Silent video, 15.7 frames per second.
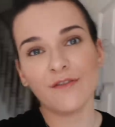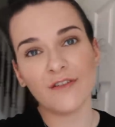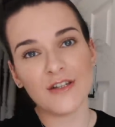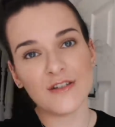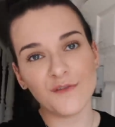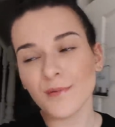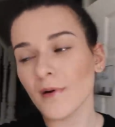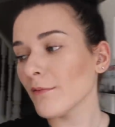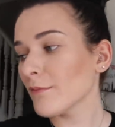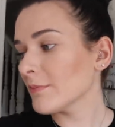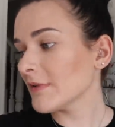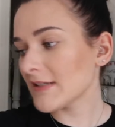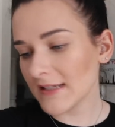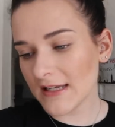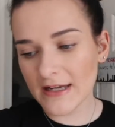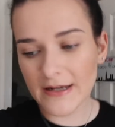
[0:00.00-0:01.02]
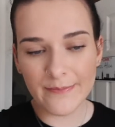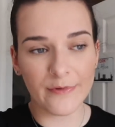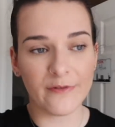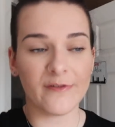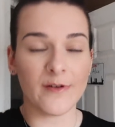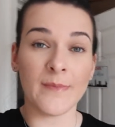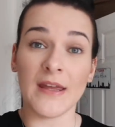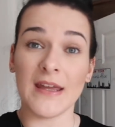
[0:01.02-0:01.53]
office you've probably seen
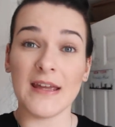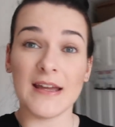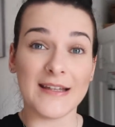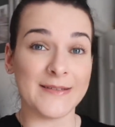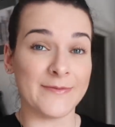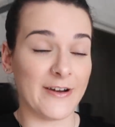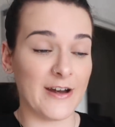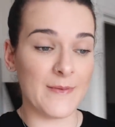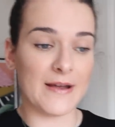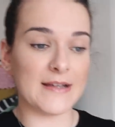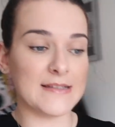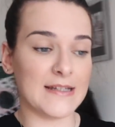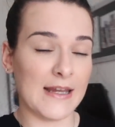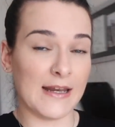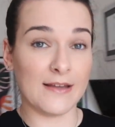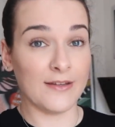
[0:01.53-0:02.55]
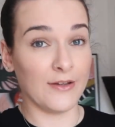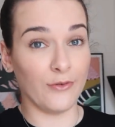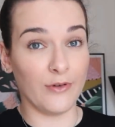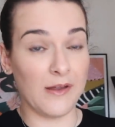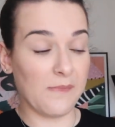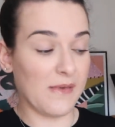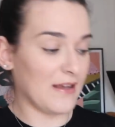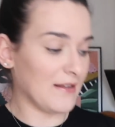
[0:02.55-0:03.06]
but for me it's very messy and it's
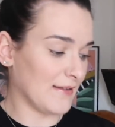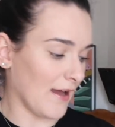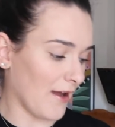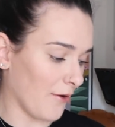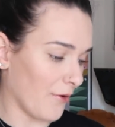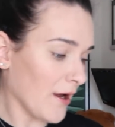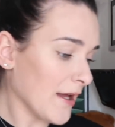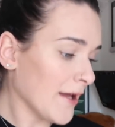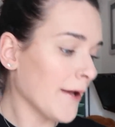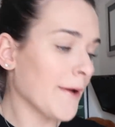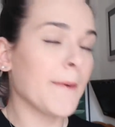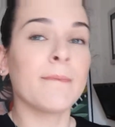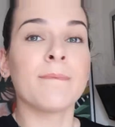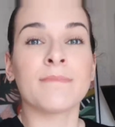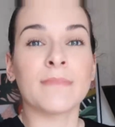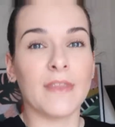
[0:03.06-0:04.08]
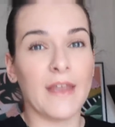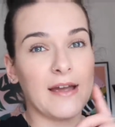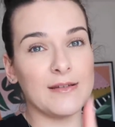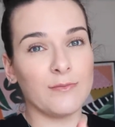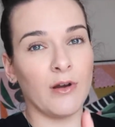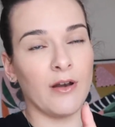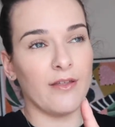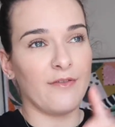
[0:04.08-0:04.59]
annoying me so that
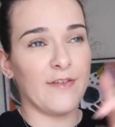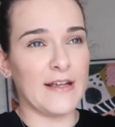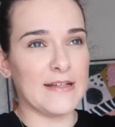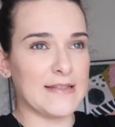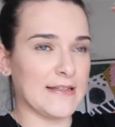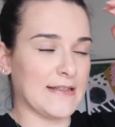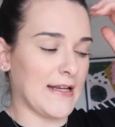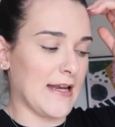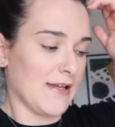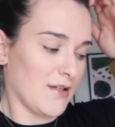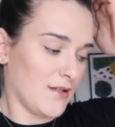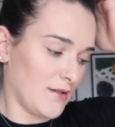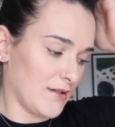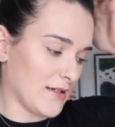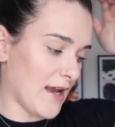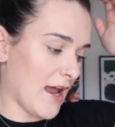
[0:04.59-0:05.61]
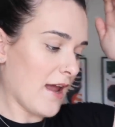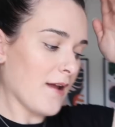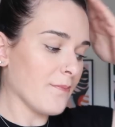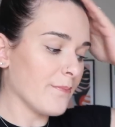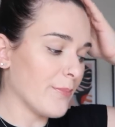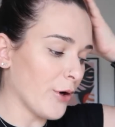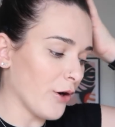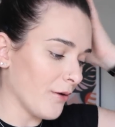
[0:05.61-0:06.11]
is one of the first things I need to do
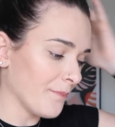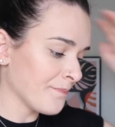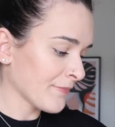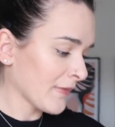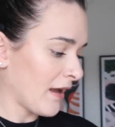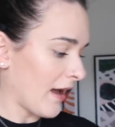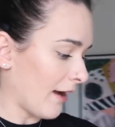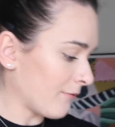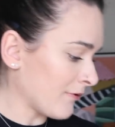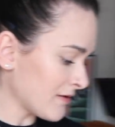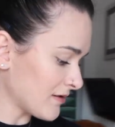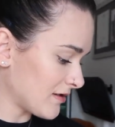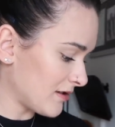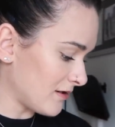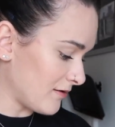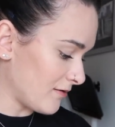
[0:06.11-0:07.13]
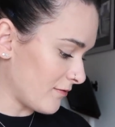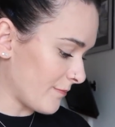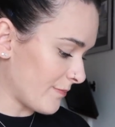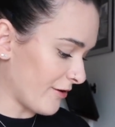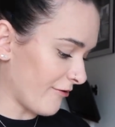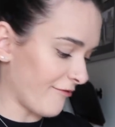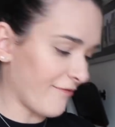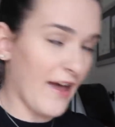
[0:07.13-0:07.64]
today but I want to
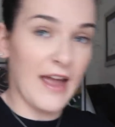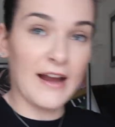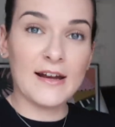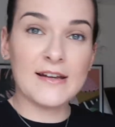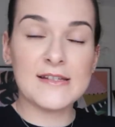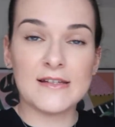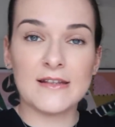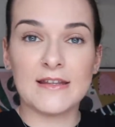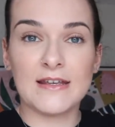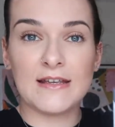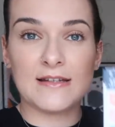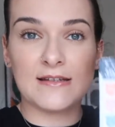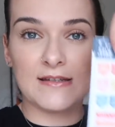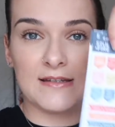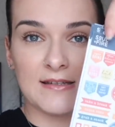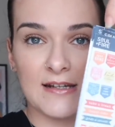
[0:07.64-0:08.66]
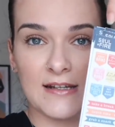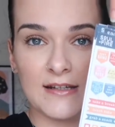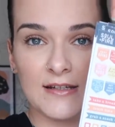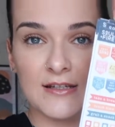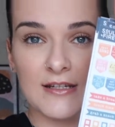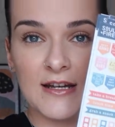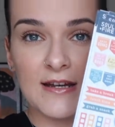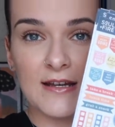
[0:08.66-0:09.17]
perfect these sticker
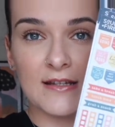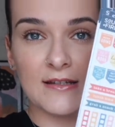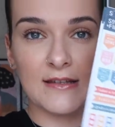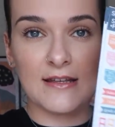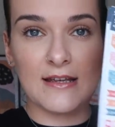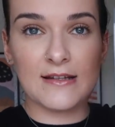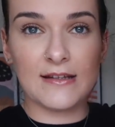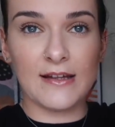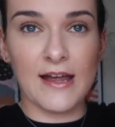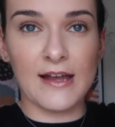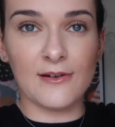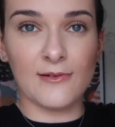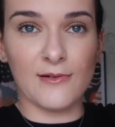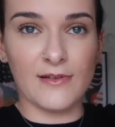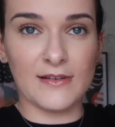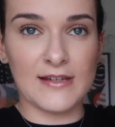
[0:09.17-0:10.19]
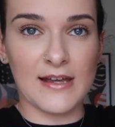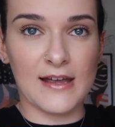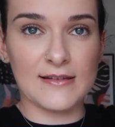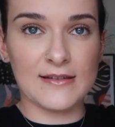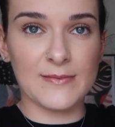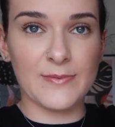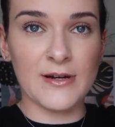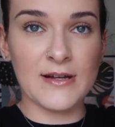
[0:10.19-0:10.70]
sheets these are like all the
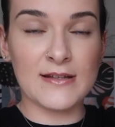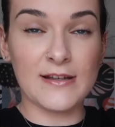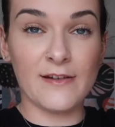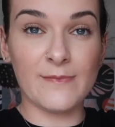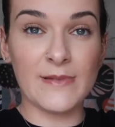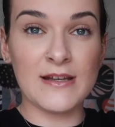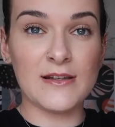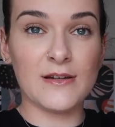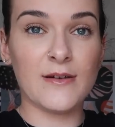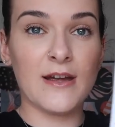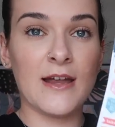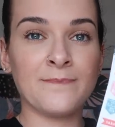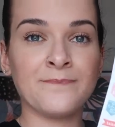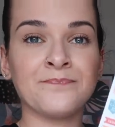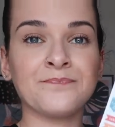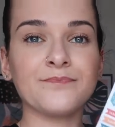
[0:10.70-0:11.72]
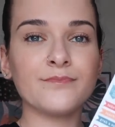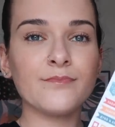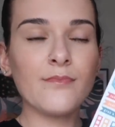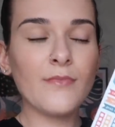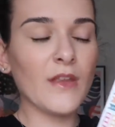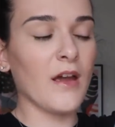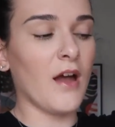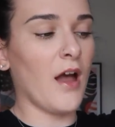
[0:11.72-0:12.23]
test prints I've been doing
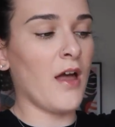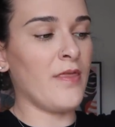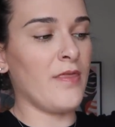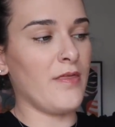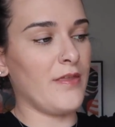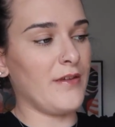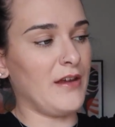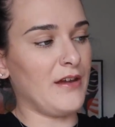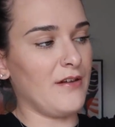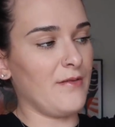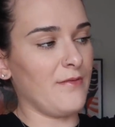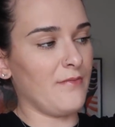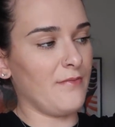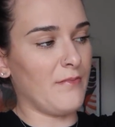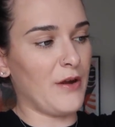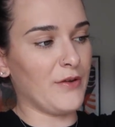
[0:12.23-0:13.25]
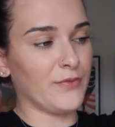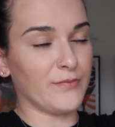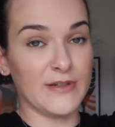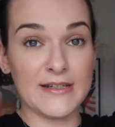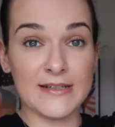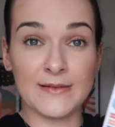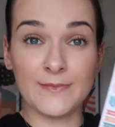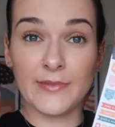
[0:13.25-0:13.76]
and the most
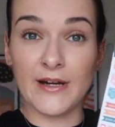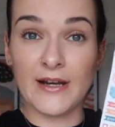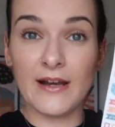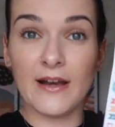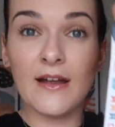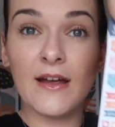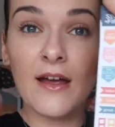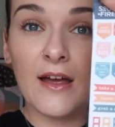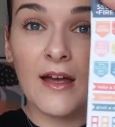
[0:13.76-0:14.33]
recent print